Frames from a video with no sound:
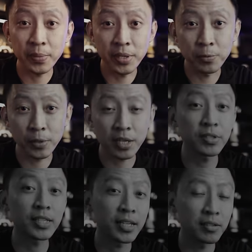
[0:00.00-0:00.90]
I mean.
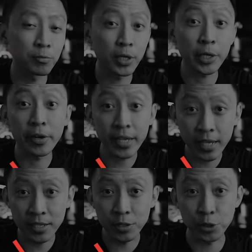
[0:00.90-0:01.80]
Whatever line of work you're
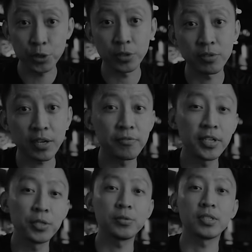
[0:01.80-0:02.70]
in, you should
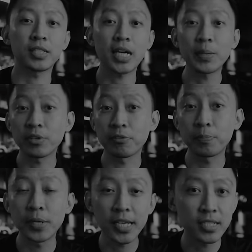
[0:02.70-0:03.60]
roughly know the type of
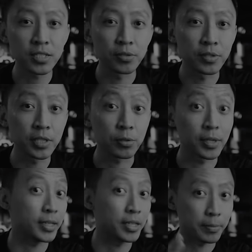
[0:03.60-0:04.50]
place you need to
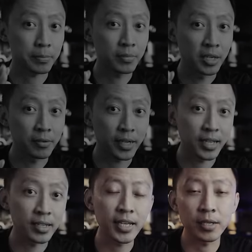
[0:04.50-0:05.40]
light up, right?
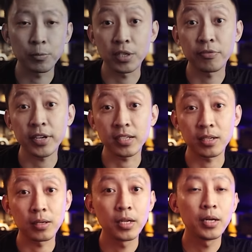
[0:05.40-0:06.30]
And that will affect
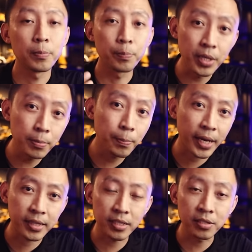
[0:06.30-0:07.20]
the beam
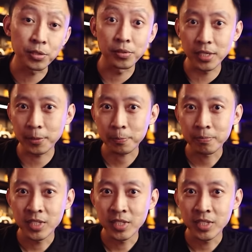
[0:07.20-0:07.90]
pattern you need.